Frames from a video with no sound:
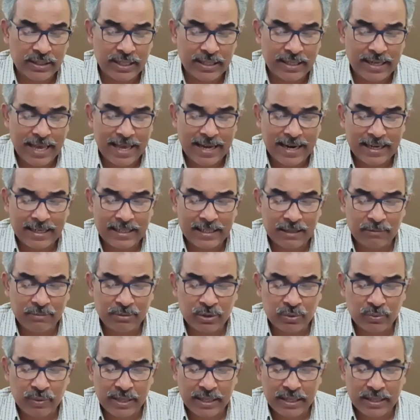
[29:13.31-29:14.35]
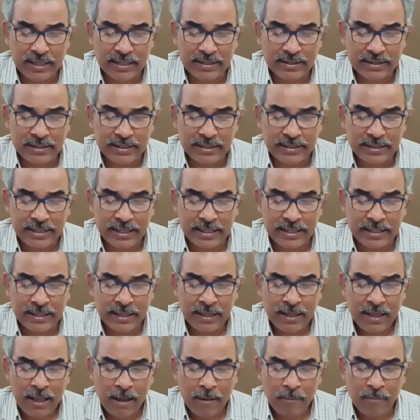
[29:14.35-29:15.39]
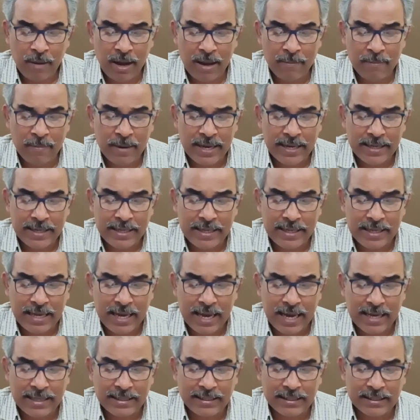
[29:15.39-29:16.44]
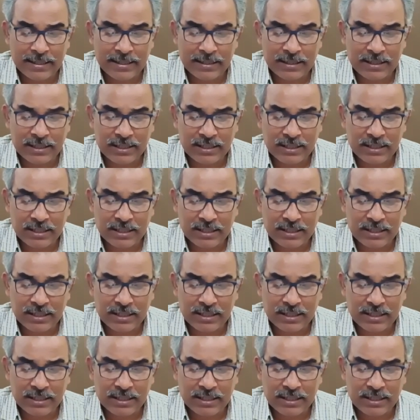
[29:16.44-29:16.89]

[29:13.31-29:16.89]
the directives were considered by many as